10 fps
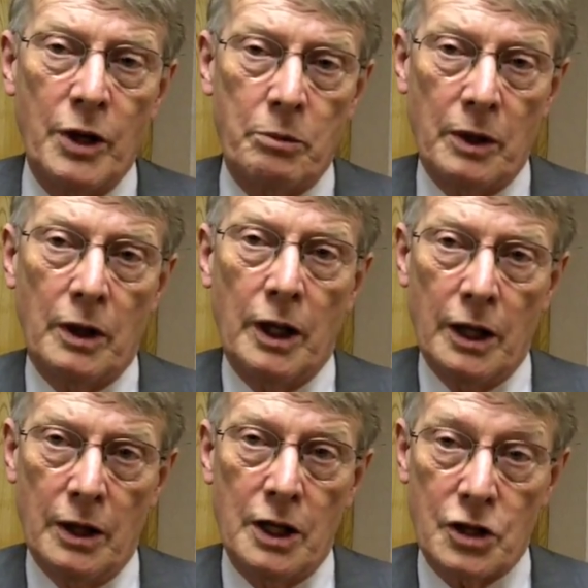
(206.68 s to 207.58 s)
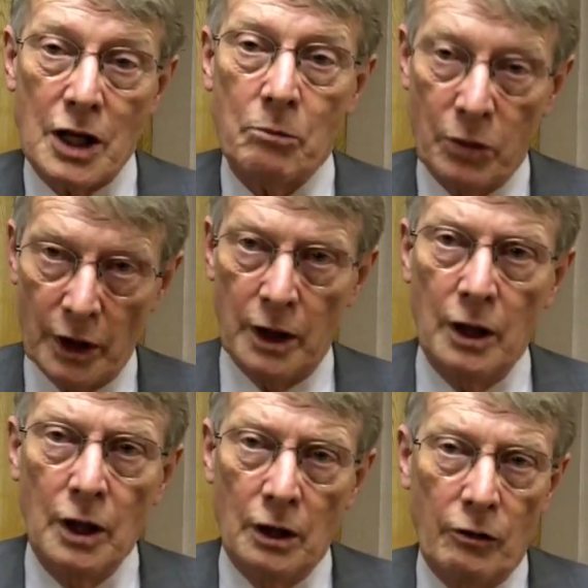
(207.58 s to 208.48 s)
people in the
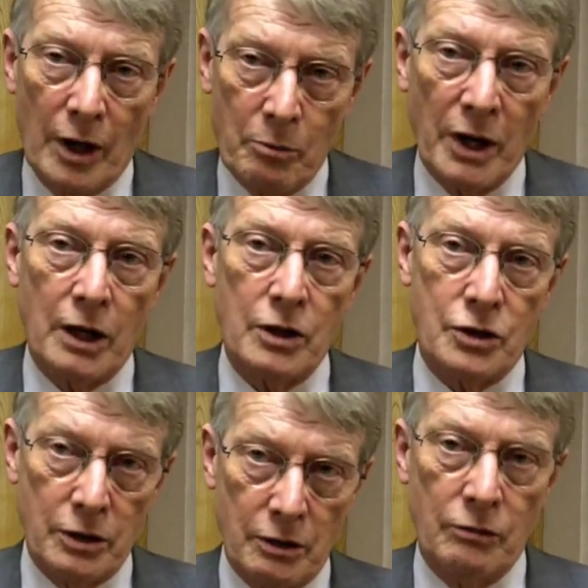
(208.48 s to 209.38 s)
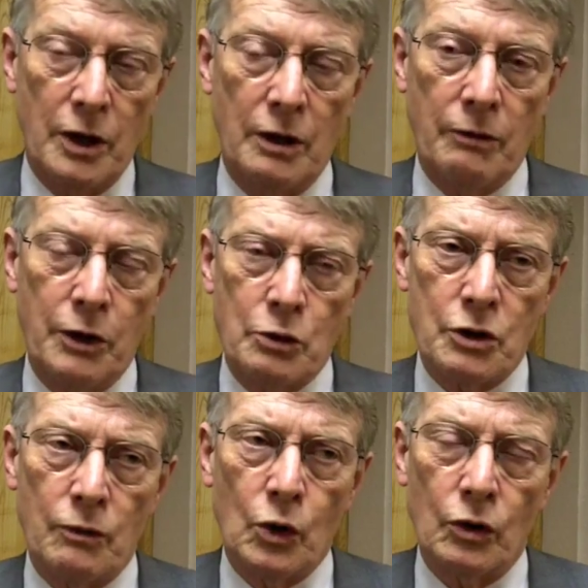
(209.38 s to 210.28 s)
Assembly, Lorraine Barrett, and in the
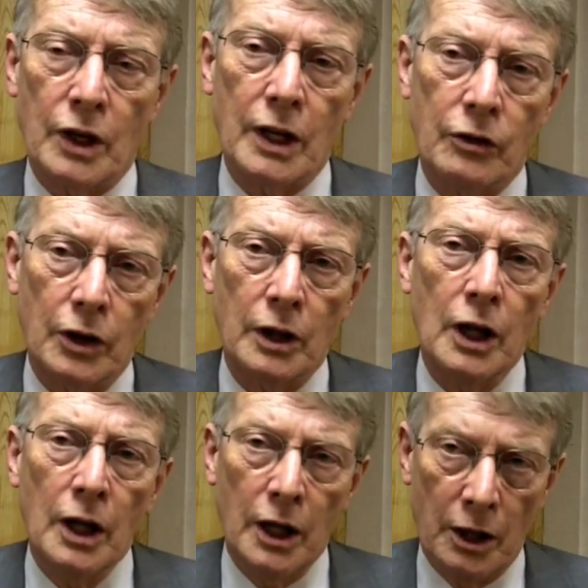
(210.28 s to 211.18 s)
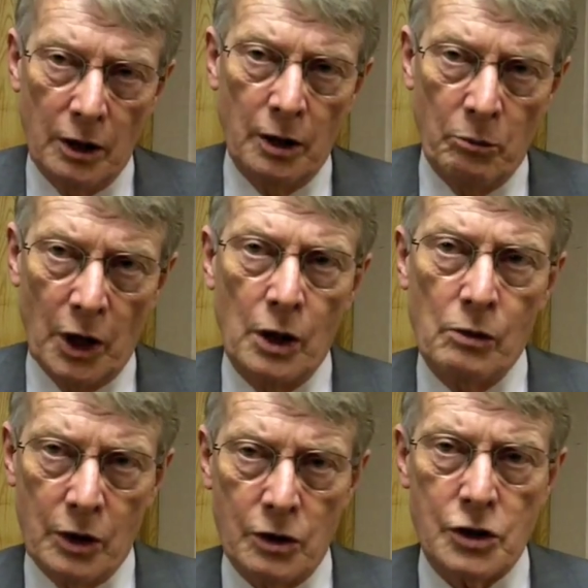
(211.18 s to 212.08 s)
future Vaughan Gething in my
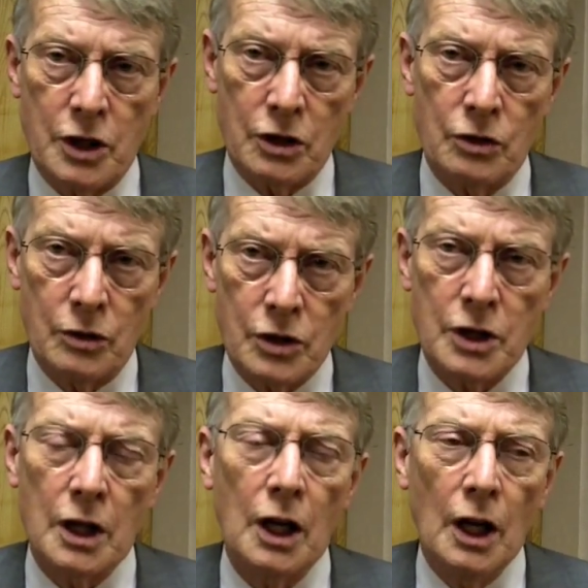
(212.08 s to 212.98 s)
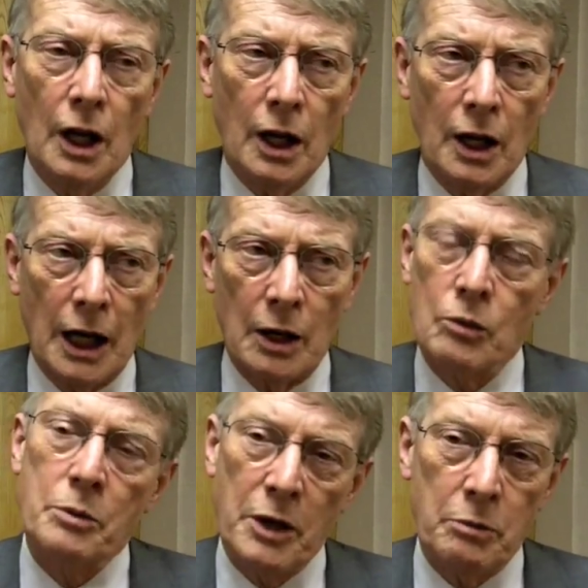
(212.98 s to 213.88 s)
own constituency,
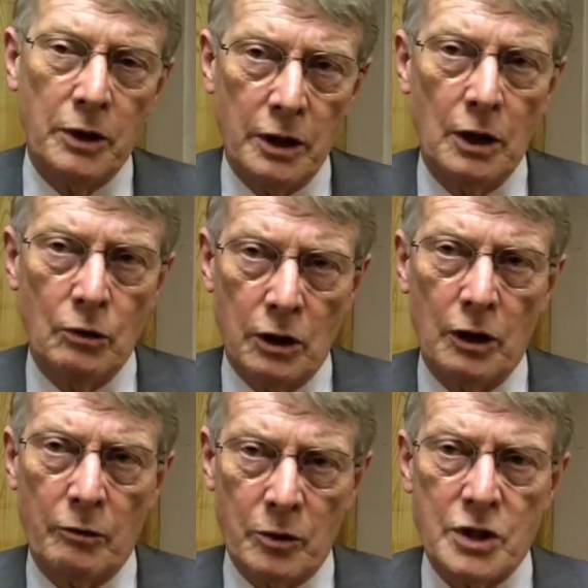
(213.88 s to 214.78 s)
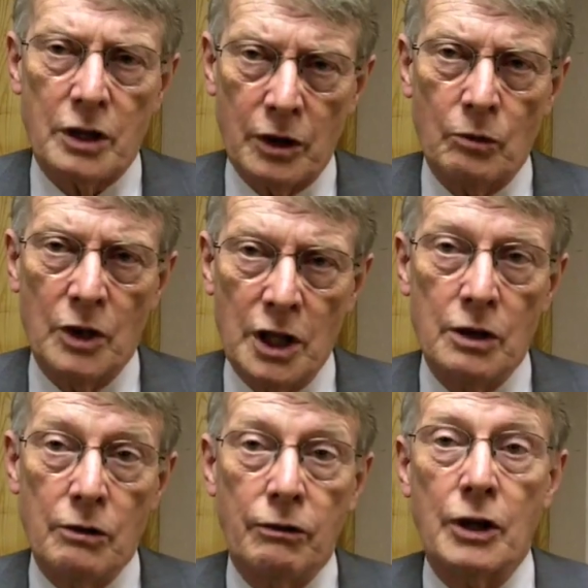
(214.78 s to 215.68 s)
and with people in local government. I think we
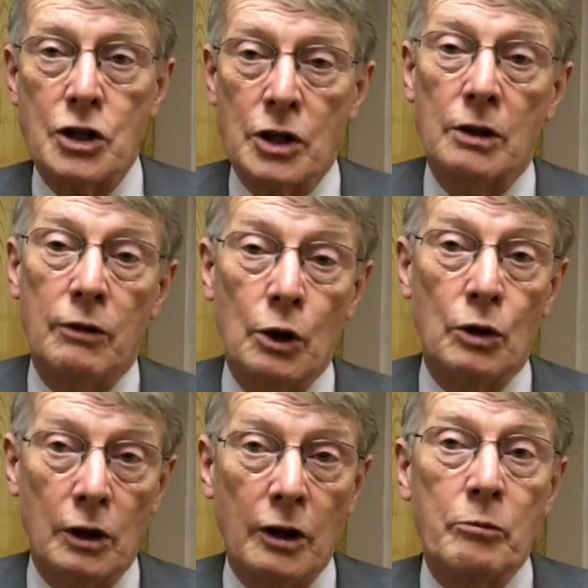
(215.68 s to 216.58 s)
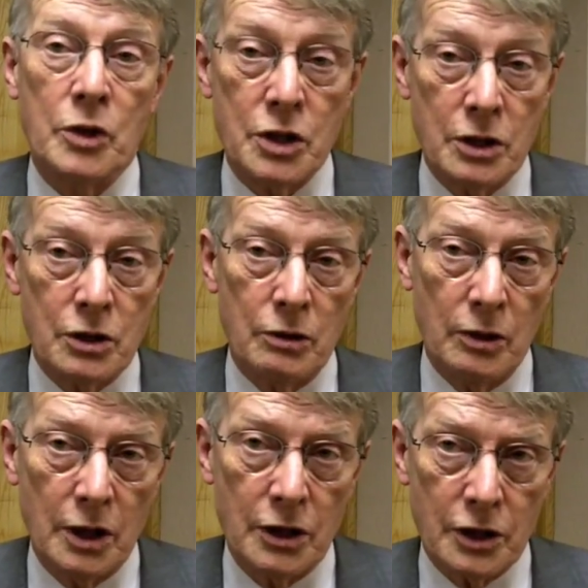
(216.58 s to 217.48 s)
need a refreshing of local government in 2
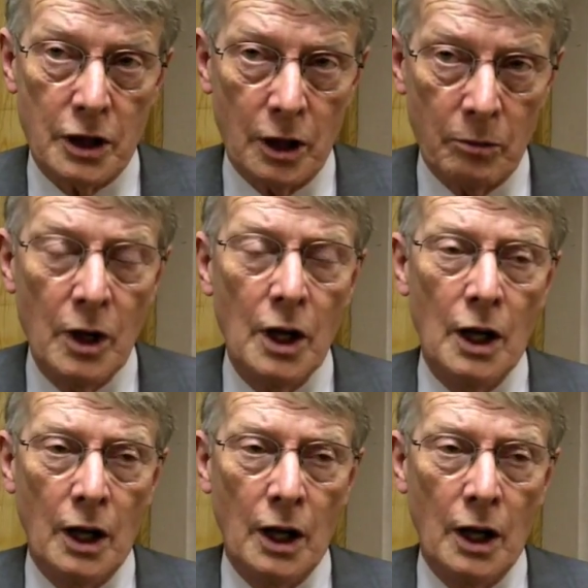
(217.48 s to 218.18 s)
years' time.